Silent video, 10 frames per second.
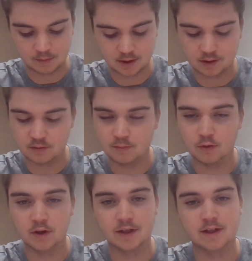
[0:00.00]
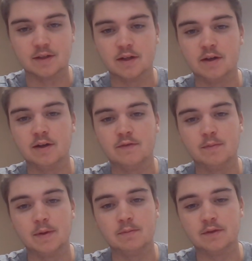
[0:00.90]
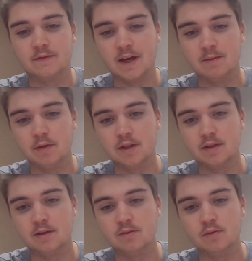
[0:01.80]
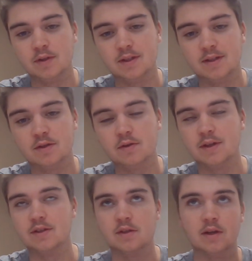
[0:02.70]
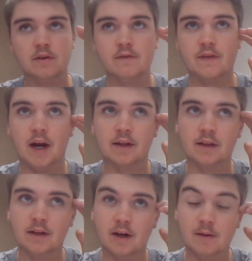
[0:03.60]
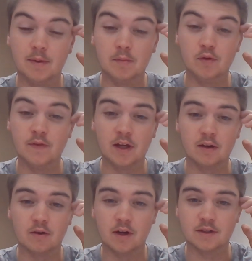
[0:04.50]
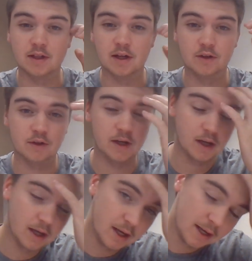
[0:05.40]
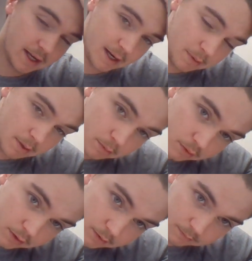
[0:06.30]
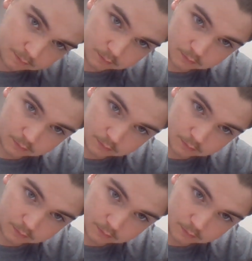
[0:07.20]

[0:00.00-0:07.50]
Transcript: It's also important to consider different people's families, to consider the fact that they're going to be moving across the country and people's